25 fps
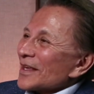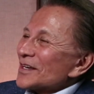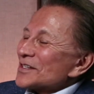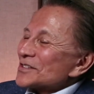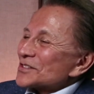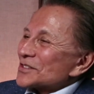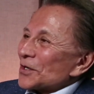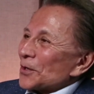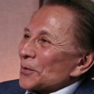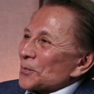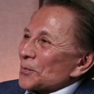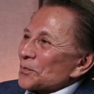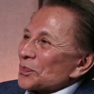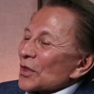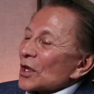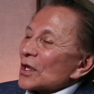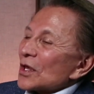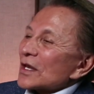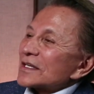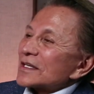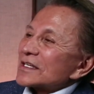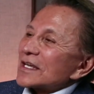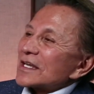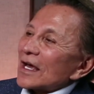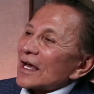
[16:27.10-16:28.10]
so
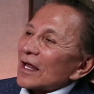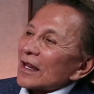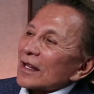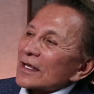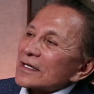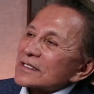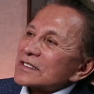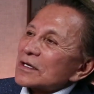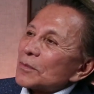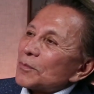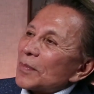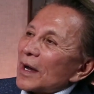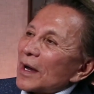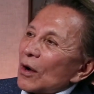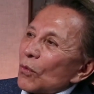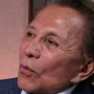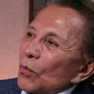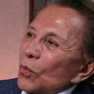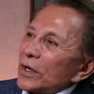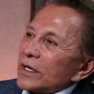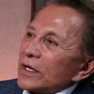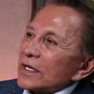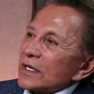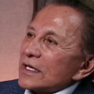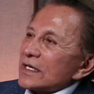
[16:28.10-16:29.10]
tell us about
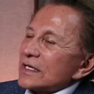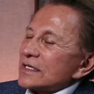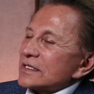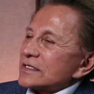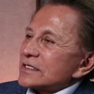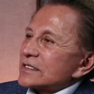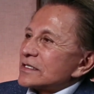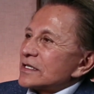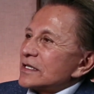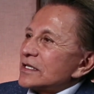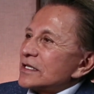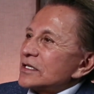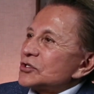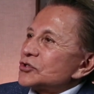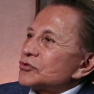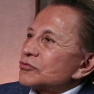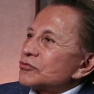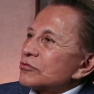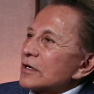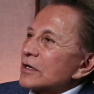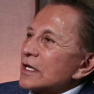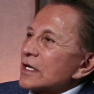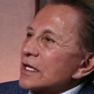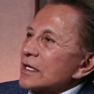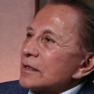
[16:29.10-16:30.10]
what is the
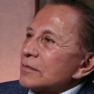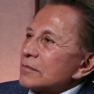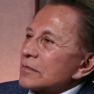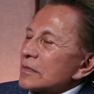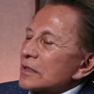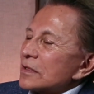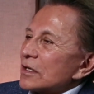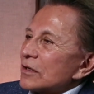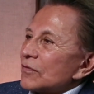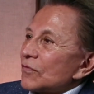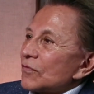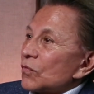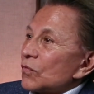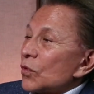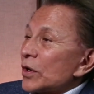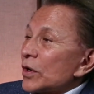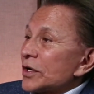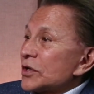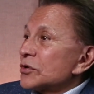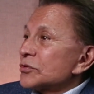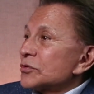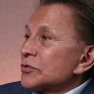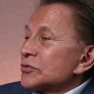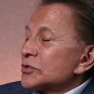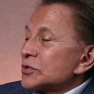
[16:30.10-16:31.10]
dream of what
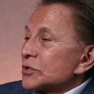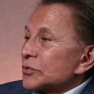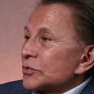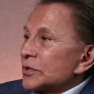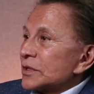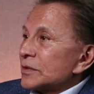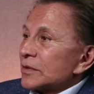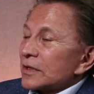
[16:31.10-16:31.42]
you're doing.